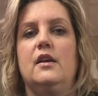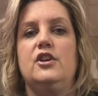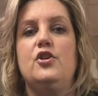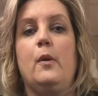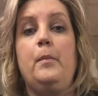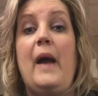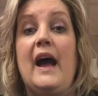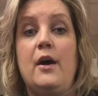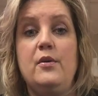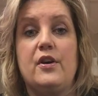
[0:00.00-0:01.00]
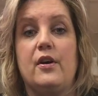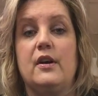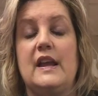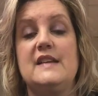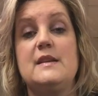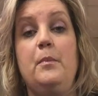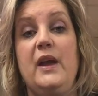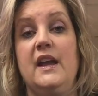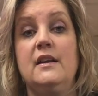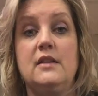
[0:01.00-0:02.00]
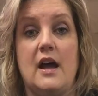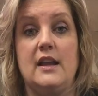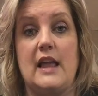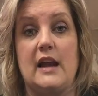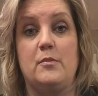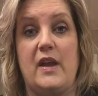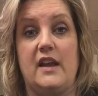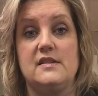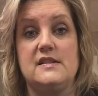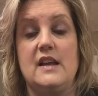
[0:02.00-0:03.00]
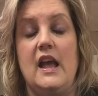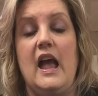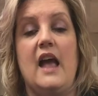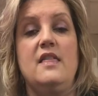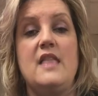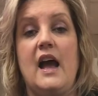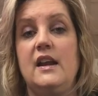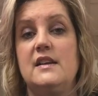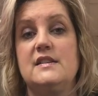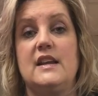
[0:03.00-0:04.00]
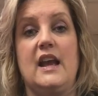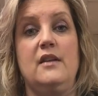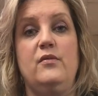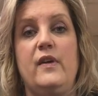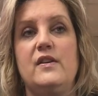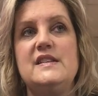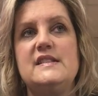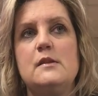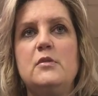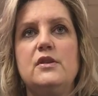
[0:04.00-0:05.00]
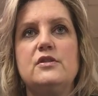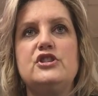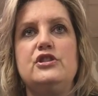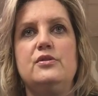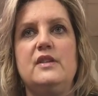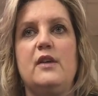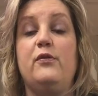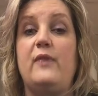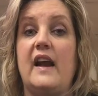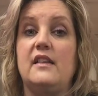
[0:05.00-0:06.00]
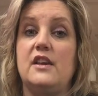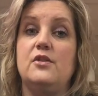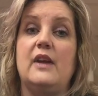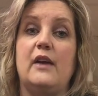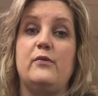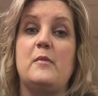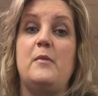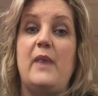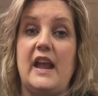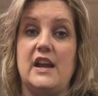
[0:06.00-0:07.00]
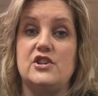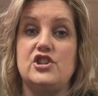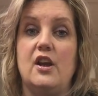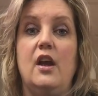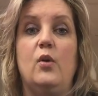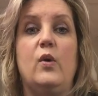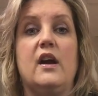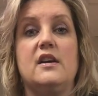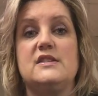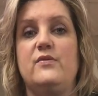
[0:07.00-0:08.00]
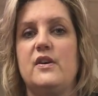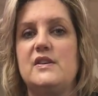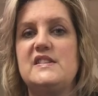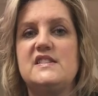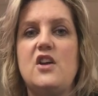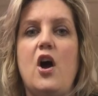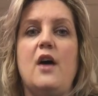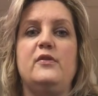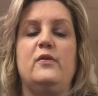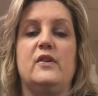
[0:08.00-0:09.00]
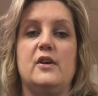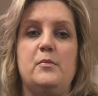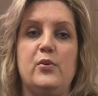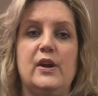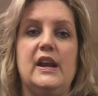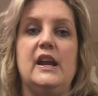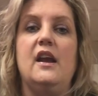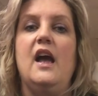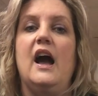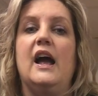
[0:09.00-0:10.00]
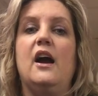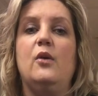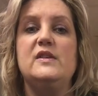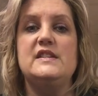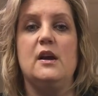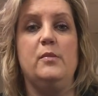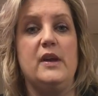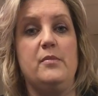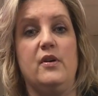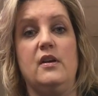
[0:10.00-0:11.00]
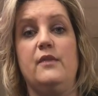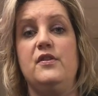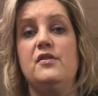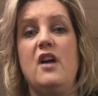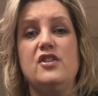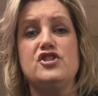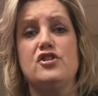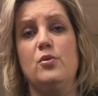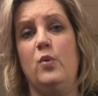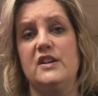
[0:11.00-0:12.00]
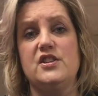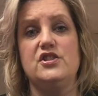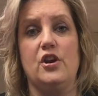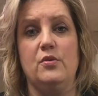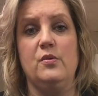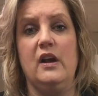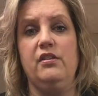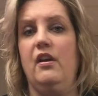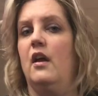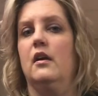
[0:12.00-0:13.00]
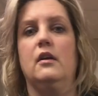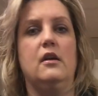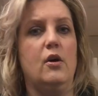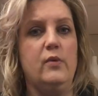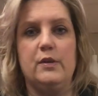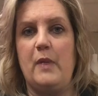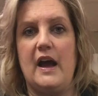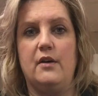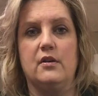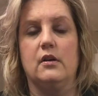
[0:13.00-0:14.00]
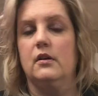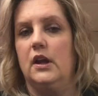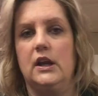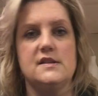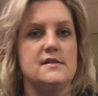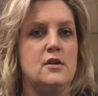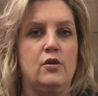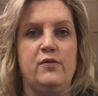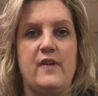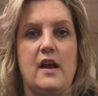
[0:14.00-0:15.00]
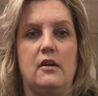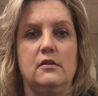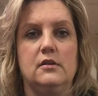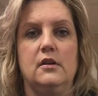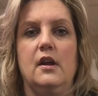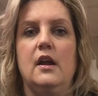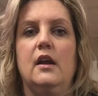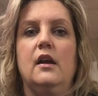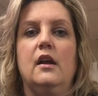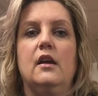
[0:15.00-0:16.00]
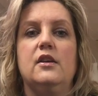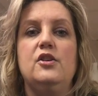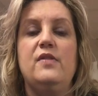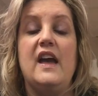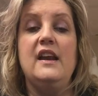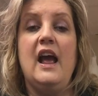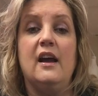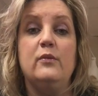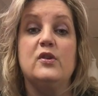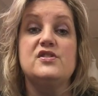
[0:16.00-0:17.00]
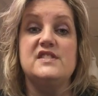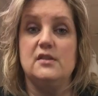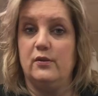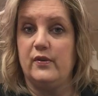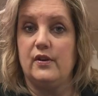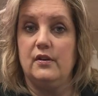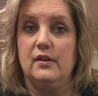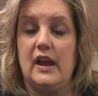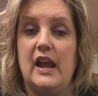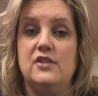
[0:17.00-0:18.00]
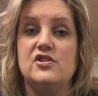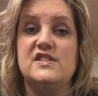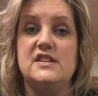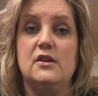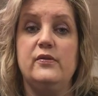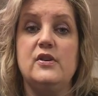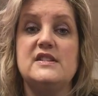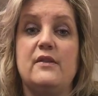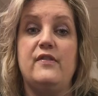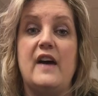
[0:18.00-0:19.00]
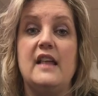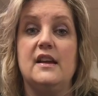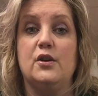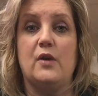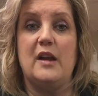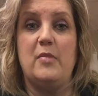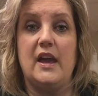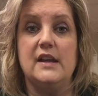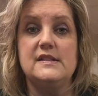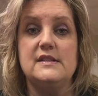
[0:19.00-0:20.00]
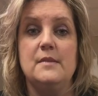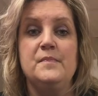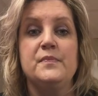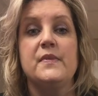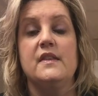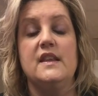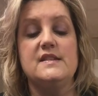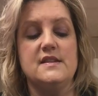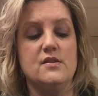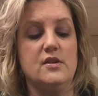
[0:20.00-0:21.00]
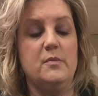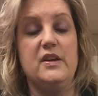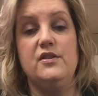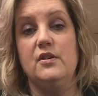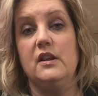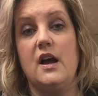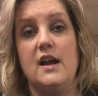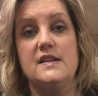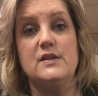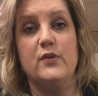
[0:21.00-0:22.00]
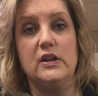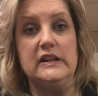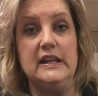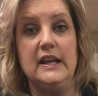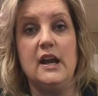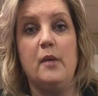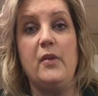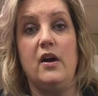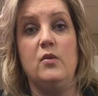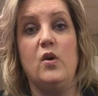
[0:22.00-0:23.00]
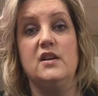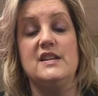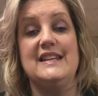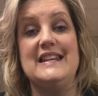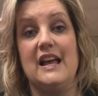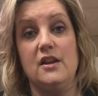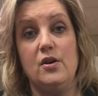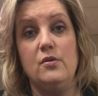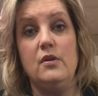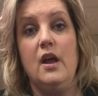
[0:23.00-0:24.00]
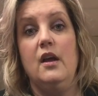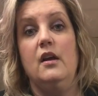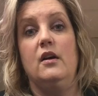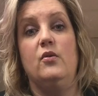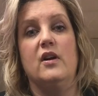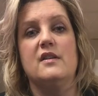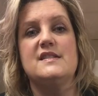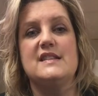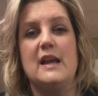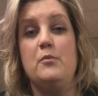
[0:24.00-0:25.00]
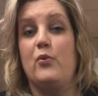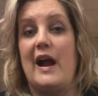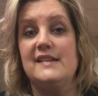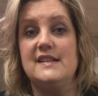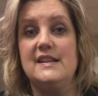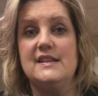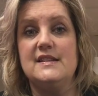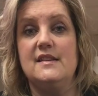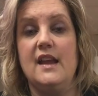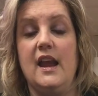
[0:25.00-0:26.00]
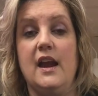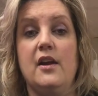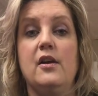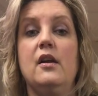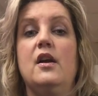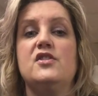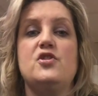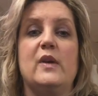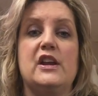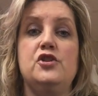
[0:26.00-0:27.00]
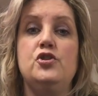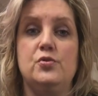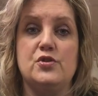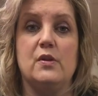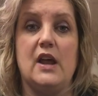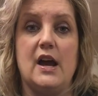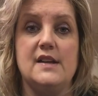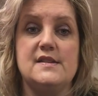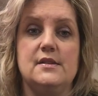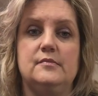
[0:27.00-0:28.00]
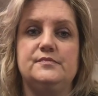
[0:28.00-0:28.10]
Your powder is a pink lilac base, and that is again very similar to the effect that you get from a beige, where it's very soft, very pretty. I always tell people, if you're not sure what to tone with, go with powder. It is no fail. You then have your silver, and your silver is violet gray base. This is going to be utilized for cleaning up unwanted yellow or slight brassiness in the hair, so it can neutralize.